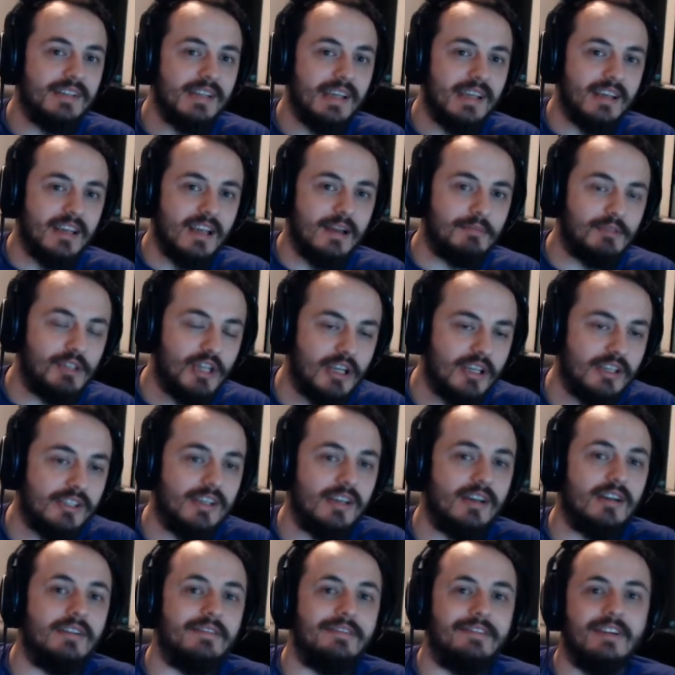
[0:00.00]
hey, come check us
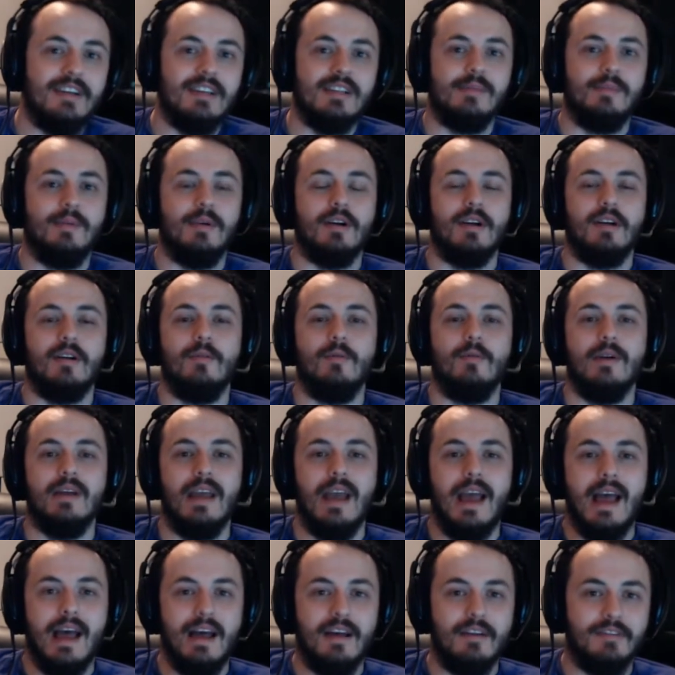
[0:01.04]
out on Facebook. We
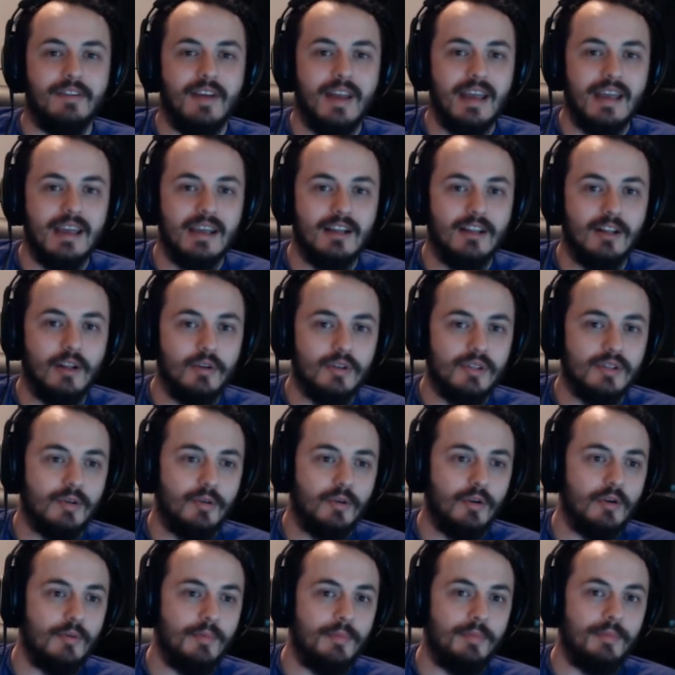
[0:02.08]
have a closed
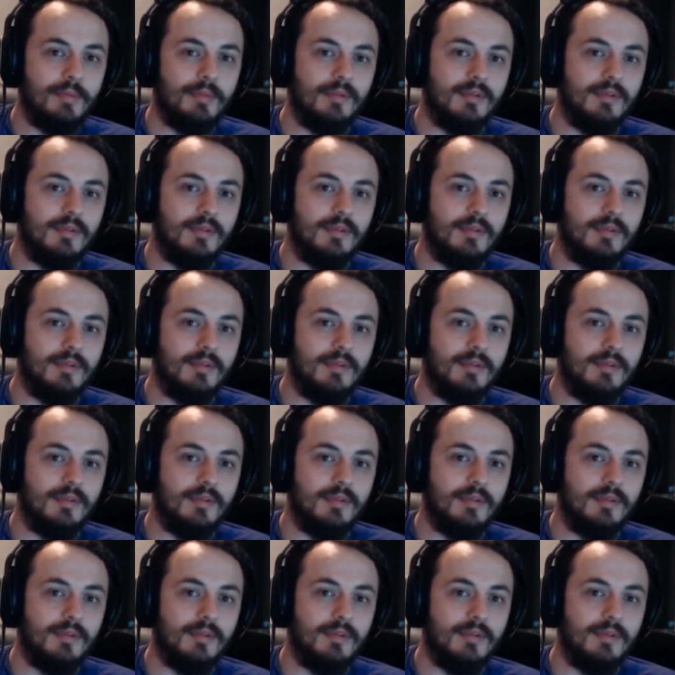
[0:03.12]
group.